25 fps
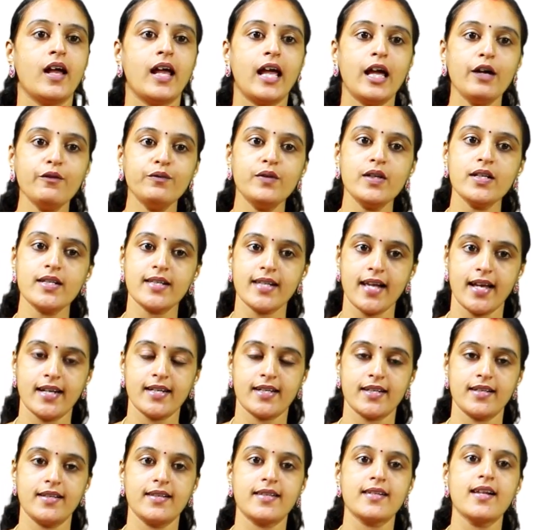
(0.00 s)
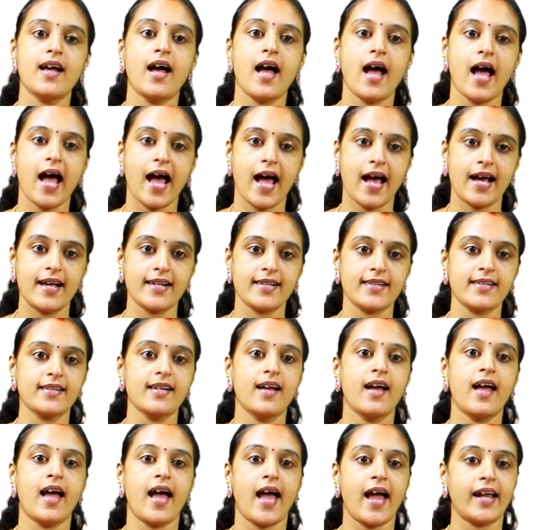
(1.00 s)
If the sentence has
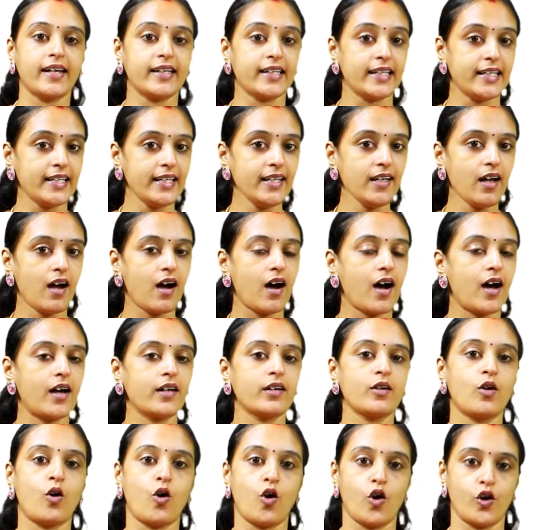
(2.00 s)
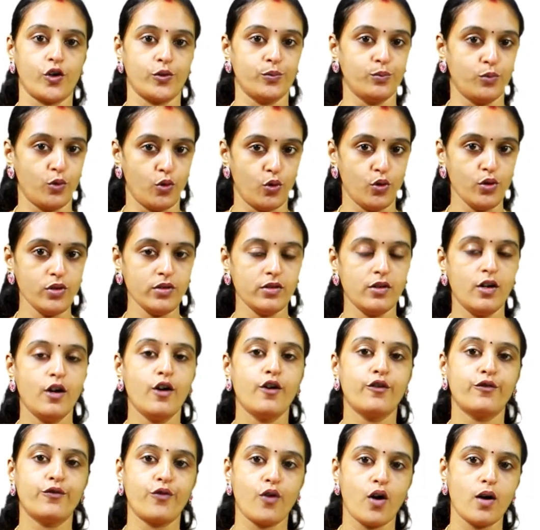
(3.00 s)
an er or more
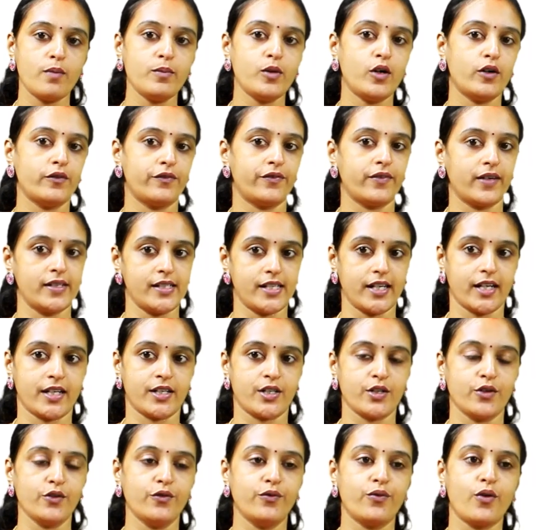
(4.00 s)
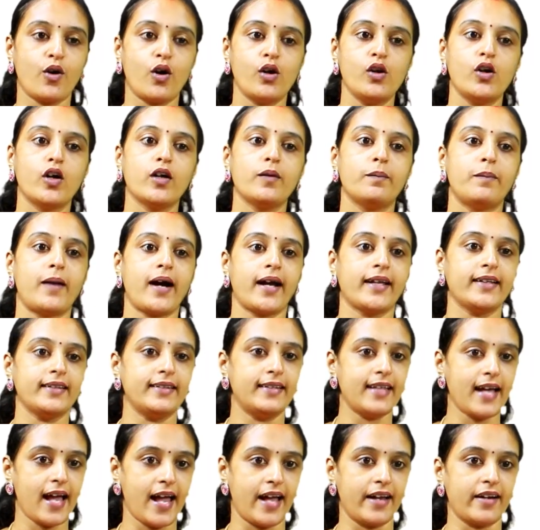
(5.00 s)
form of adjective followed by
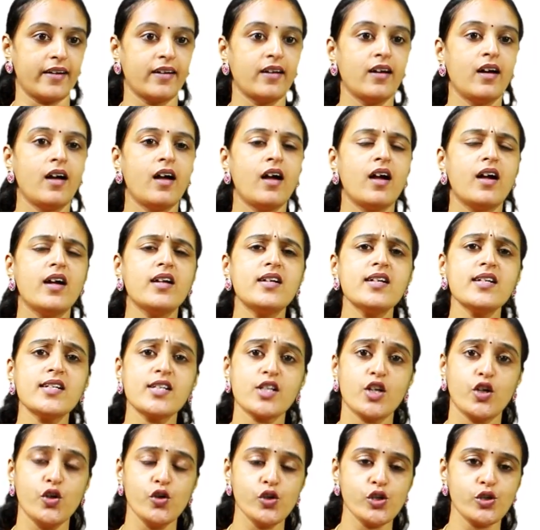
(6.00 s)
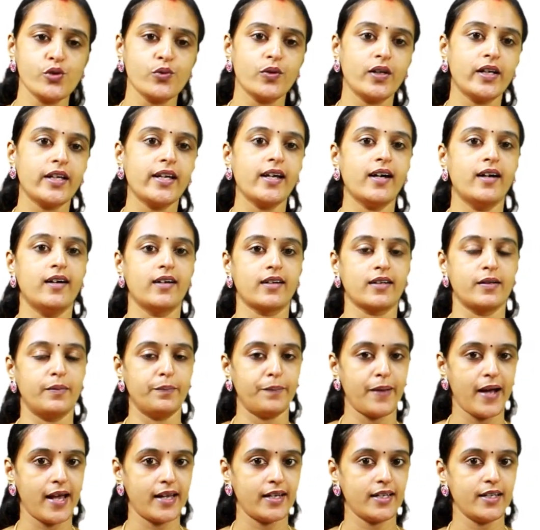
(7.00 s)
than, it is usually a
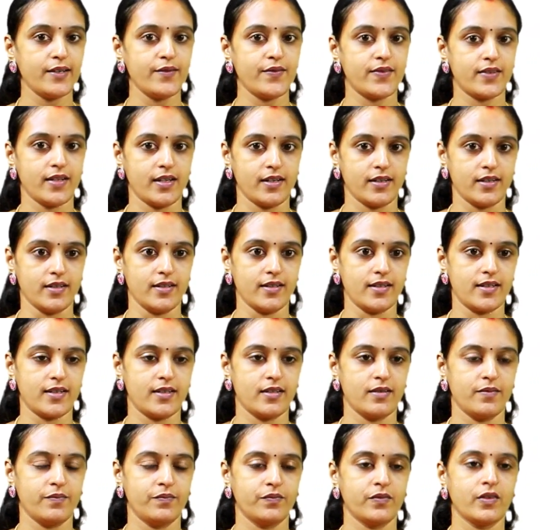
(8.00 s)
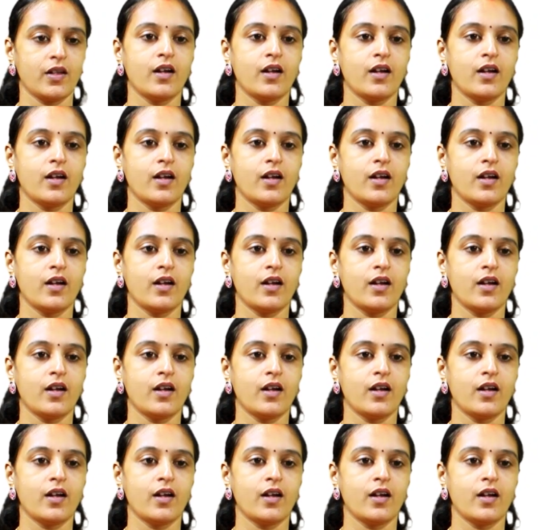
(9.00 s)
comparative sentence.